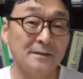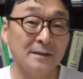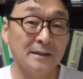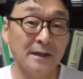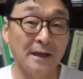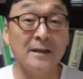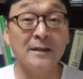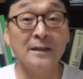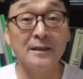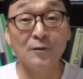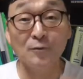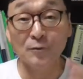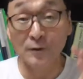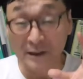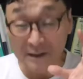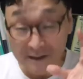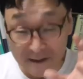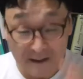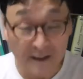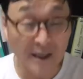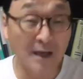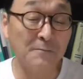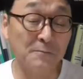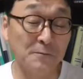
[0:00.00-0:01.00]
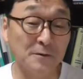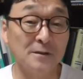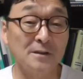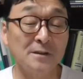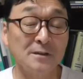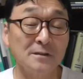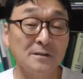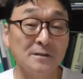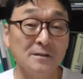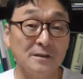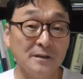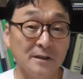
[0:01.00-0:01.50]
and he gonna
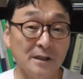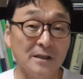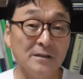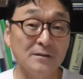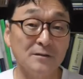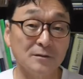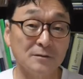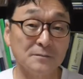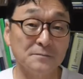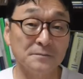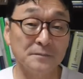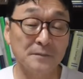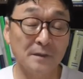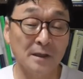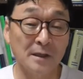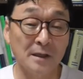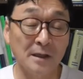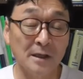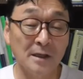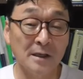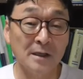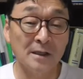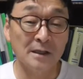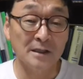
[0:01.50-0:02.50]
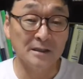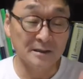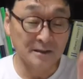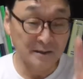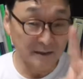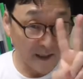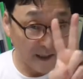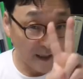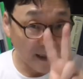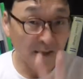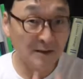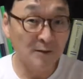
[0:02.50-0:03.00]
establish kingdom. His
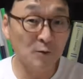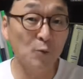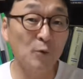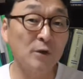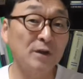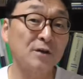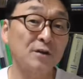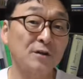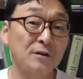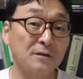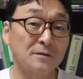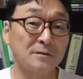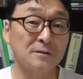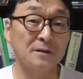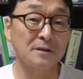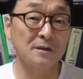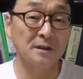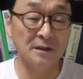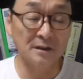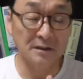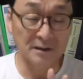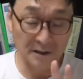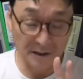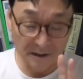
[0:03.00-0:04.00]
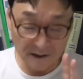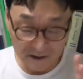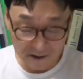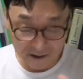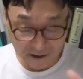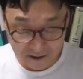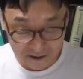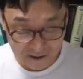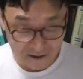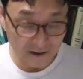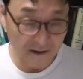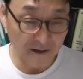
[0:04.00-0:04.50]
second return, his
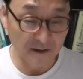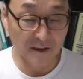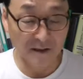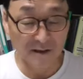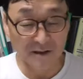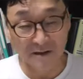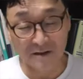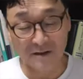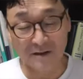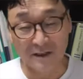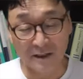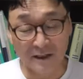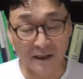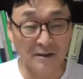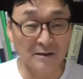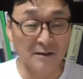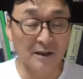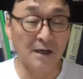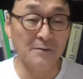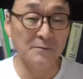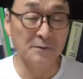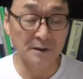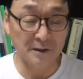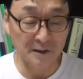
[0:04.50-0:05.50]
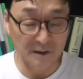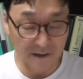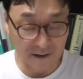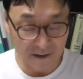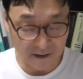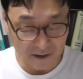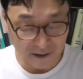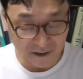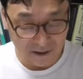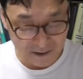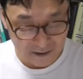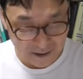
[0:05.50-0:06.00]
his second coming, his
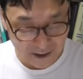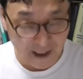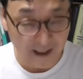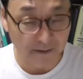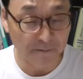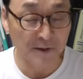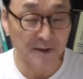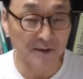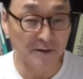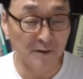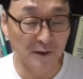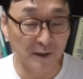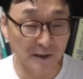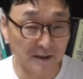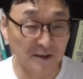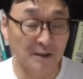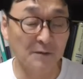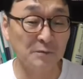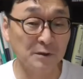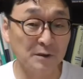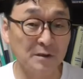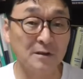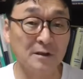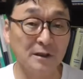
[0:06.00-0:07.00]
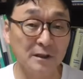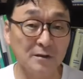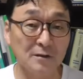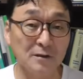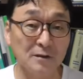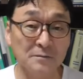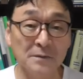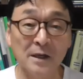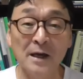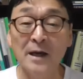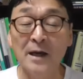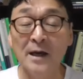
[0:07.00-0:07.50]
his coming to establish his
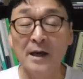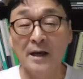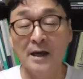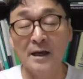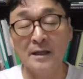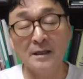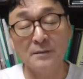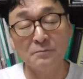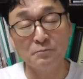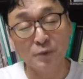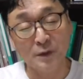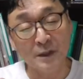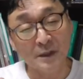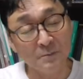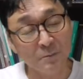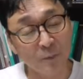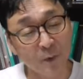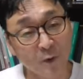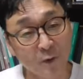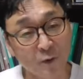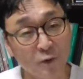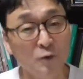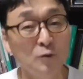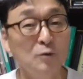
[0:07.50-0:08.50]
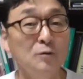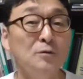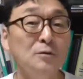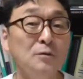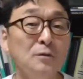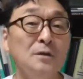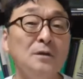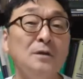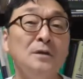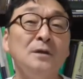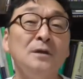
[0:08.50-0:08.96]
kingdom, and the people who